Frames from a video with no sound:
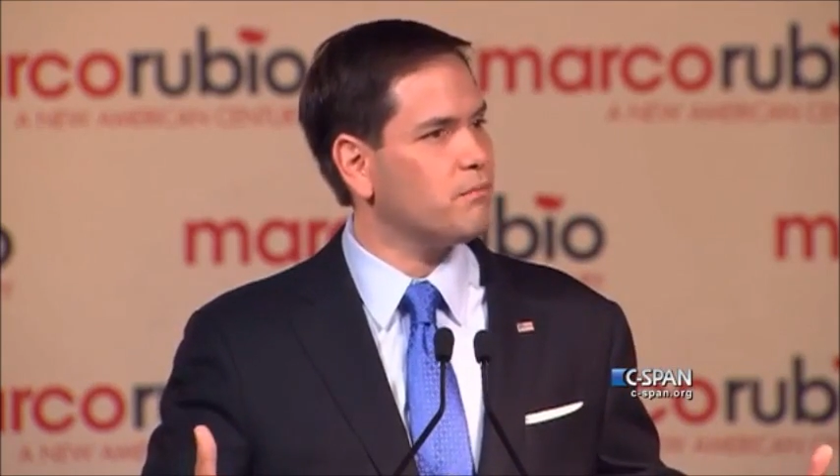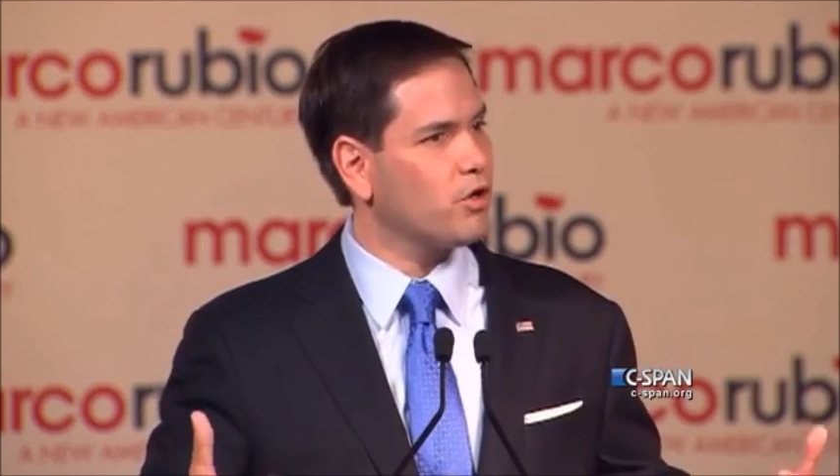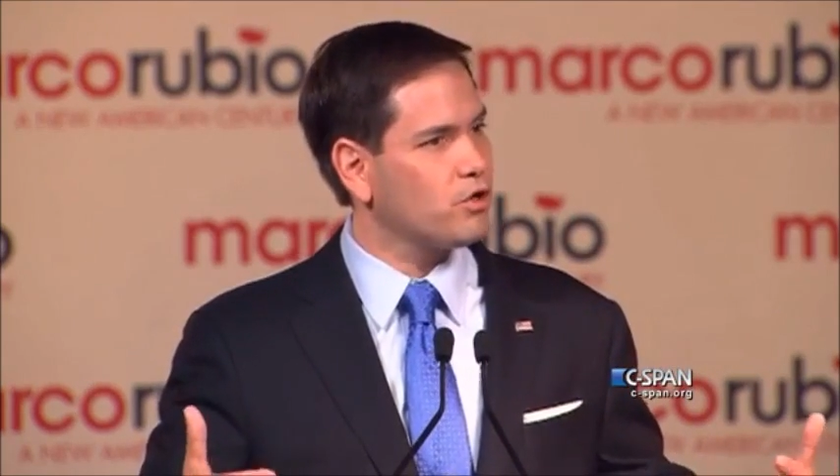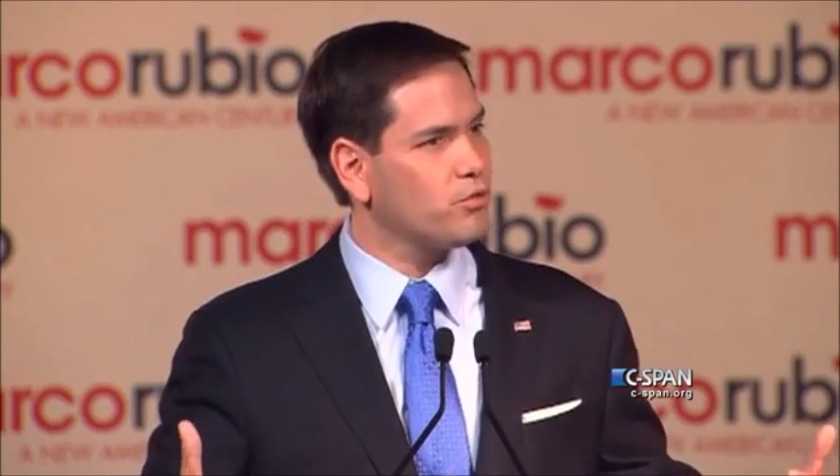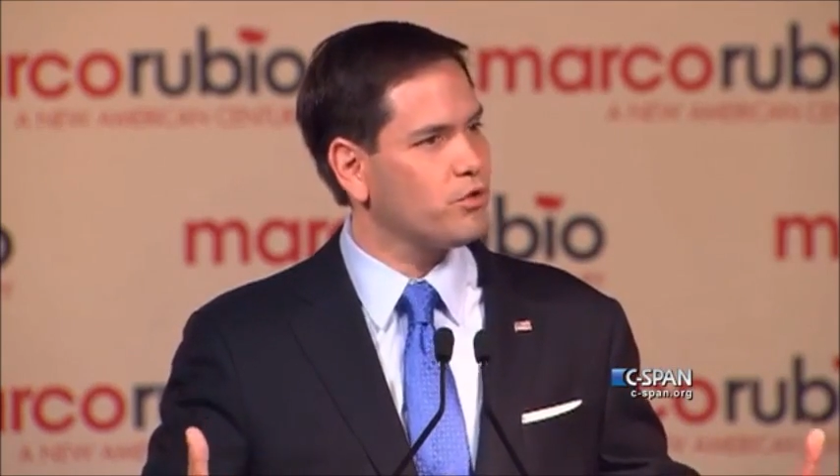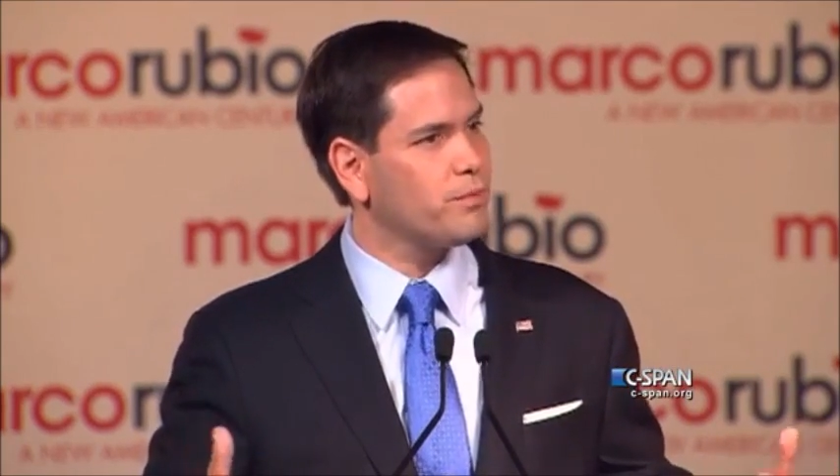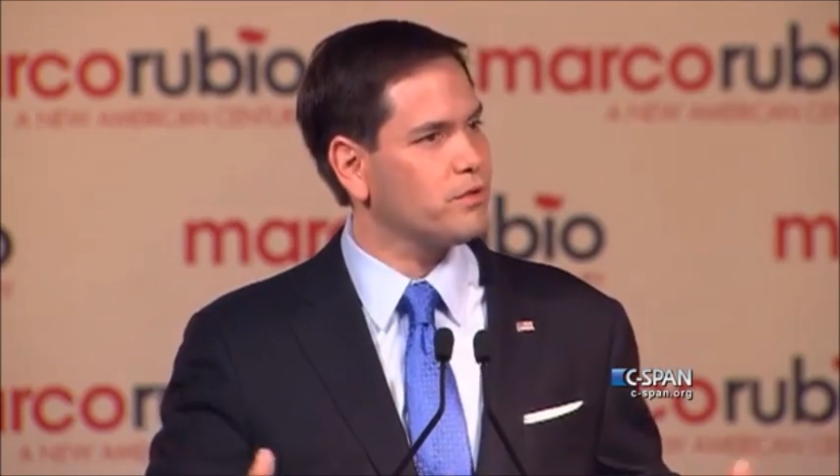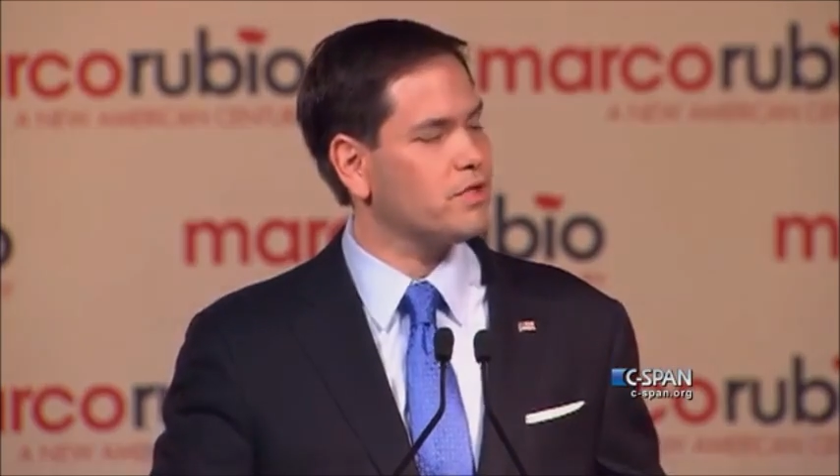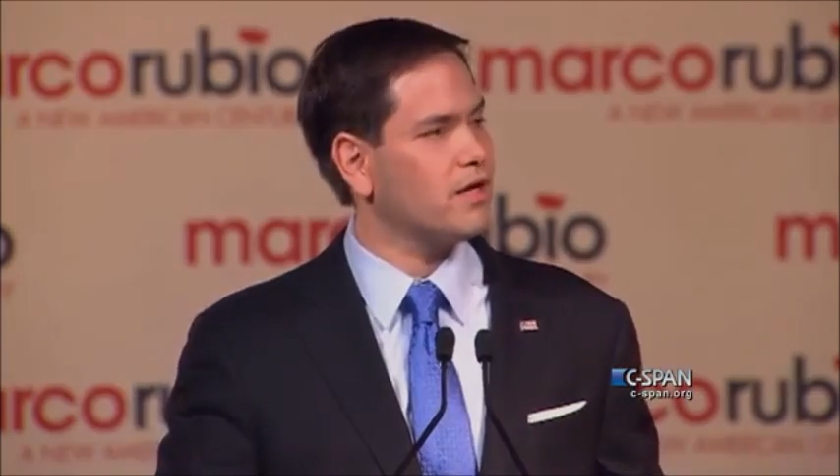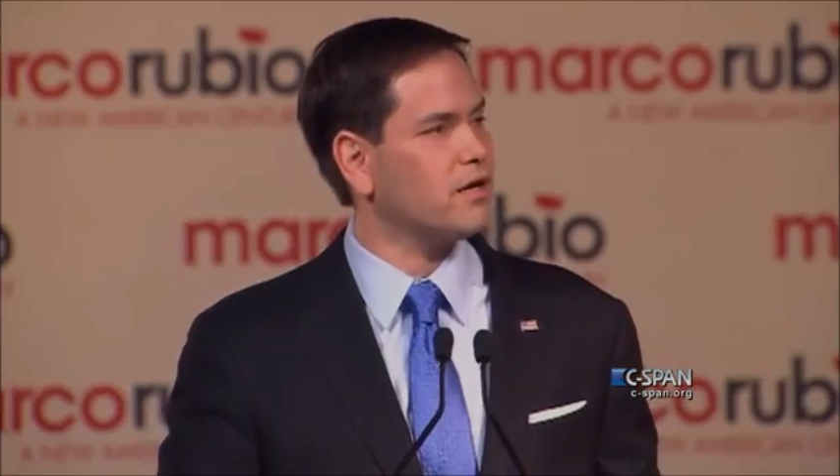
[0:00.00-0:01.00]

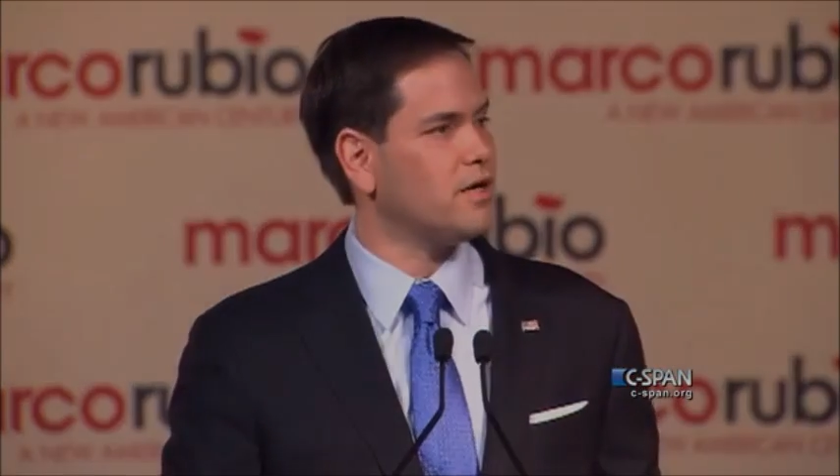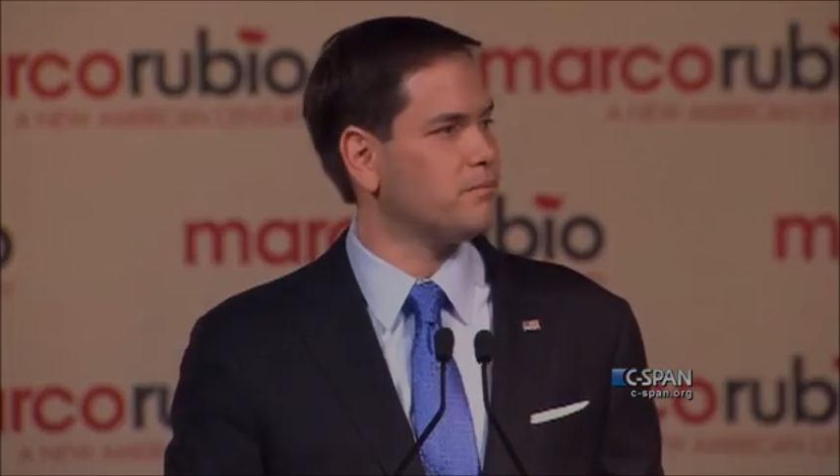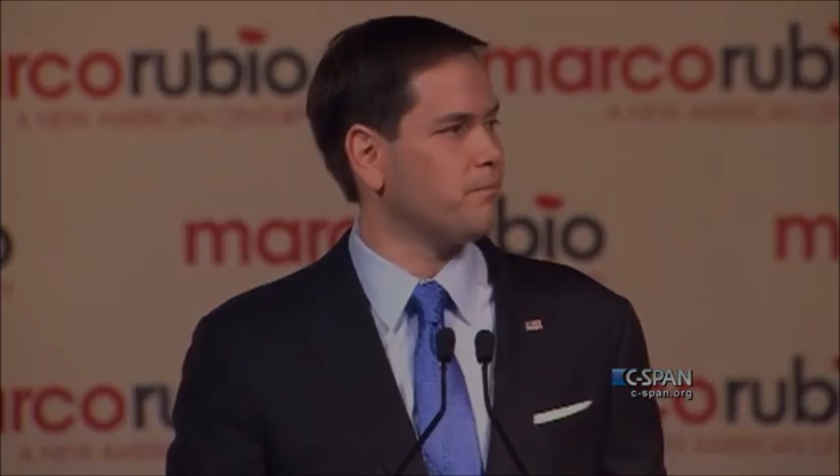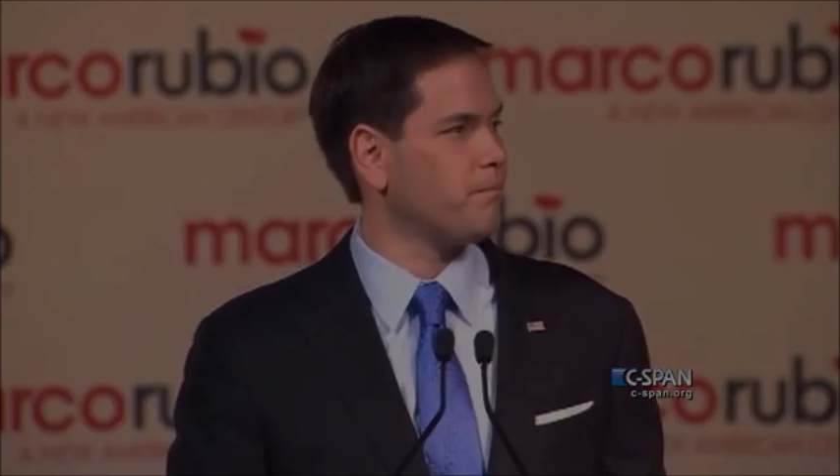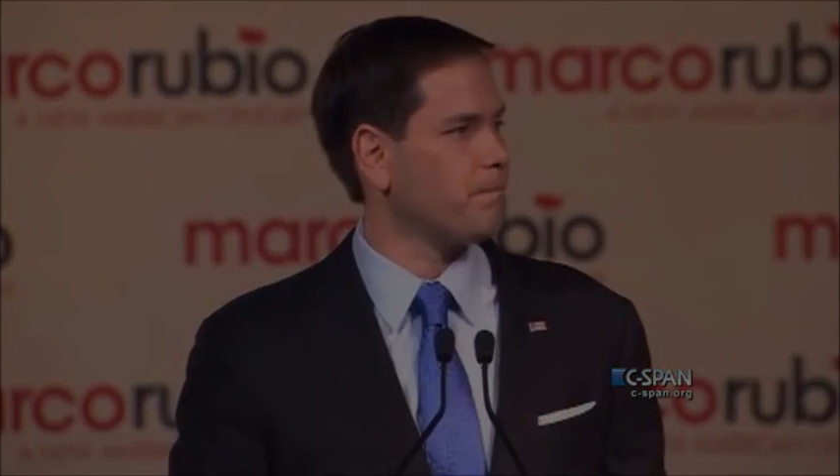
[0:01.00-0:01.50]
marcorubio.com.